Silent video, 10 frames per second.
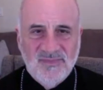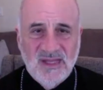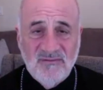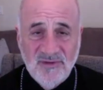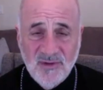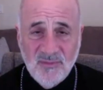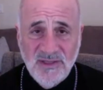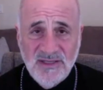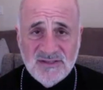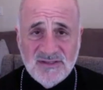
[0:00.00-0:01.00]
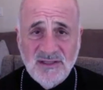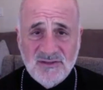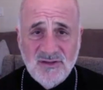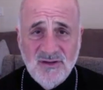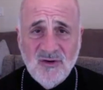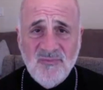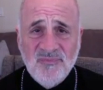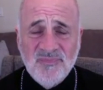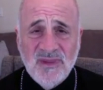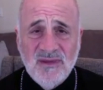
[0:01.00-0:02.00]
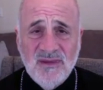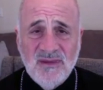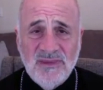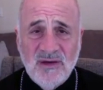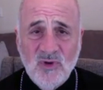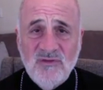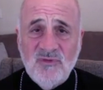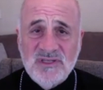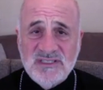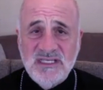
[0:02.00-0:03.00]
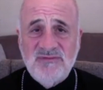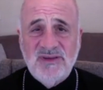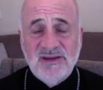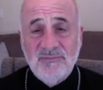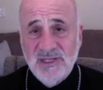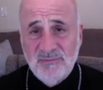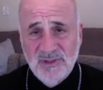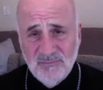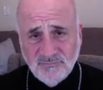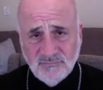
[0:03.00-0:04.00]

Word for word: I'm very pleased to let you know that we've received a commitment